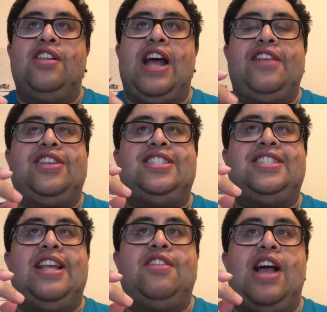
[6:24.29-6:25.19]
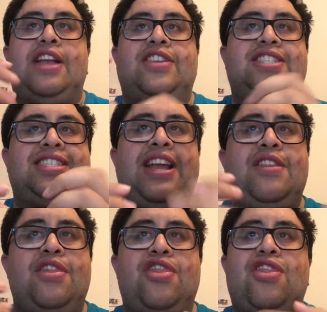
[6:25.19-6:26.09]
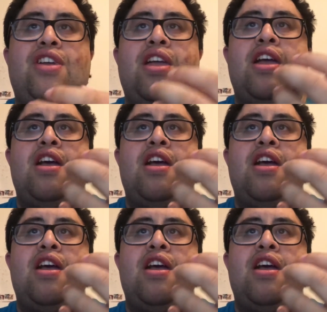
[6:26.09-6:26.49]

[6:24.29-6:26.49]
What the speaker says: Like the synth